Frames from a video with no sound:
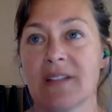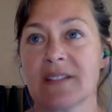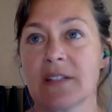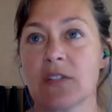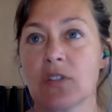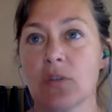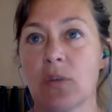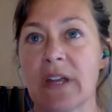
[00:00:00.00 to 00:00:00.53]
a
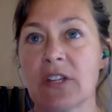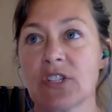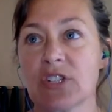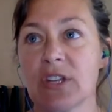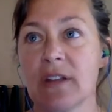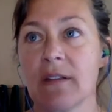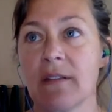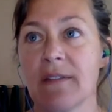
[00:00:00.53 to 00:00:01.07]

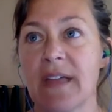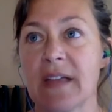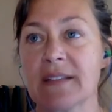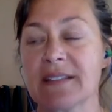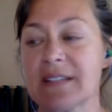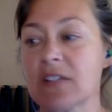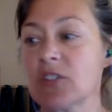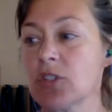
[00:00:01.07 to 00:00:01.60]
situation
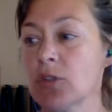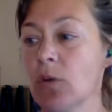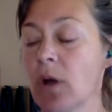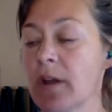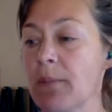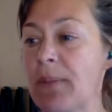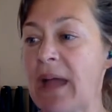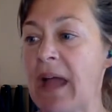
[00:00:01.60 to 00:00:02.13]
that sets you
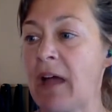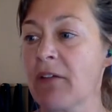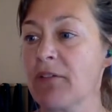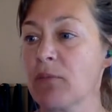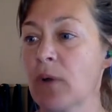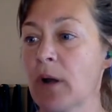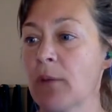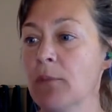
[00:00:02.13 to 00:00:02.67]
on a
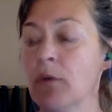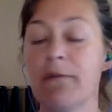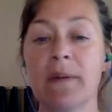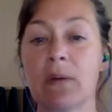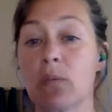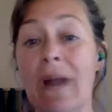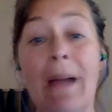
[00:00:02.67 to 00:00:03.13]
path where movement